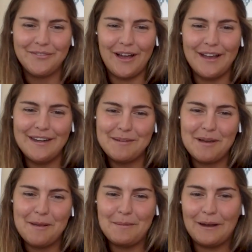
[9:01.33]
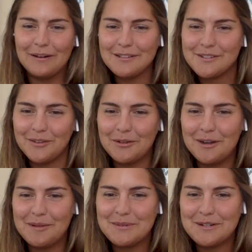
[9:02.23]
finding my parents'
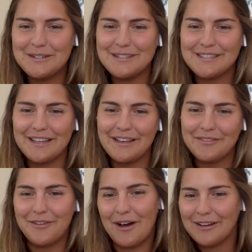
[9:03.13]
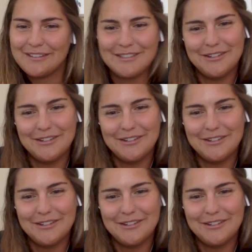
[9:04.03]
phone numbers, like Fox